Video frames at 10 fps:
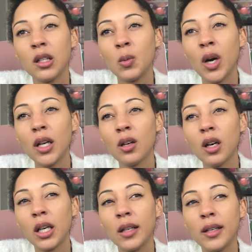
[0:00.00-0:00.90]
Why can't
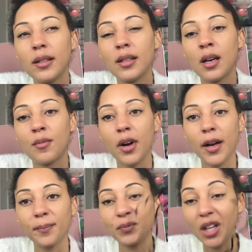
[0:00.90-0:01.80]
I get that to sound
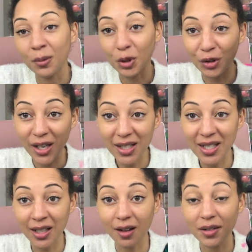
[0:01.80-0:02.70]
right? I'm
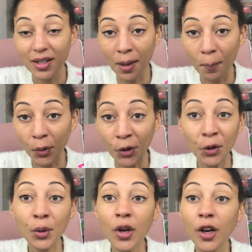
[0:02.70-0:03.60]
creating a
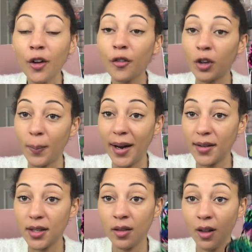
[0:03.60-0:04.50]
sample for a
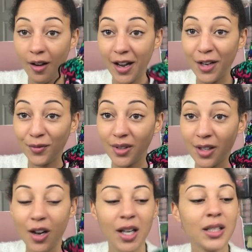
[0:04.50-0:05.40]
pattern that I have
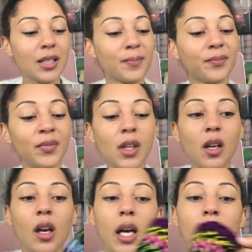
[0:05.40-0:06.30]
designed,
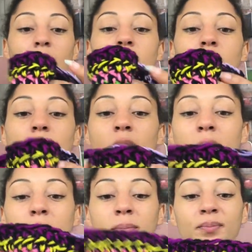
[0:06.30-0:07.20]
and
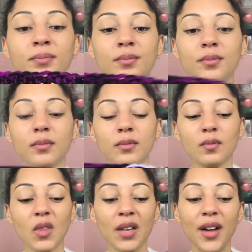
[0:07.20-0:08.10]
um,
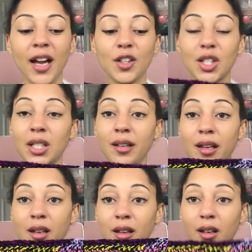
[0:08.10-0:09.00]
I've
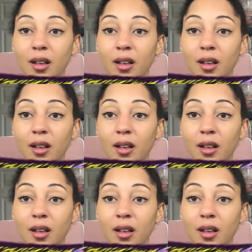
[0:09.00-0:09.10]
actually